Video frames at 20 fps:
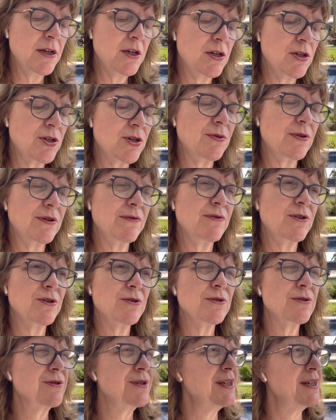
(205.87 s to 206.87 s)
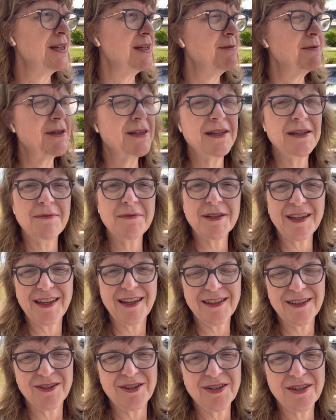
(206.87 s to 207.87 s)
So if your team seems
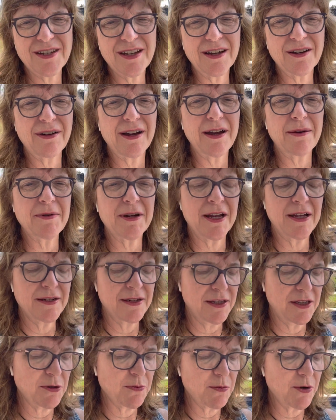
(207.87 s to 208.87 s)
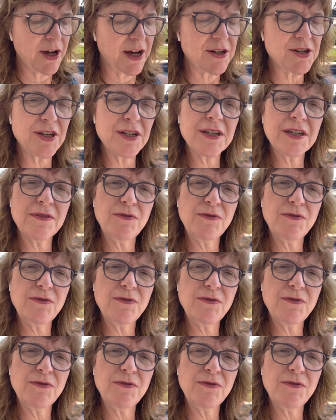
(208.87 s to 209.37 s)
like they're just not grabbing onto this project,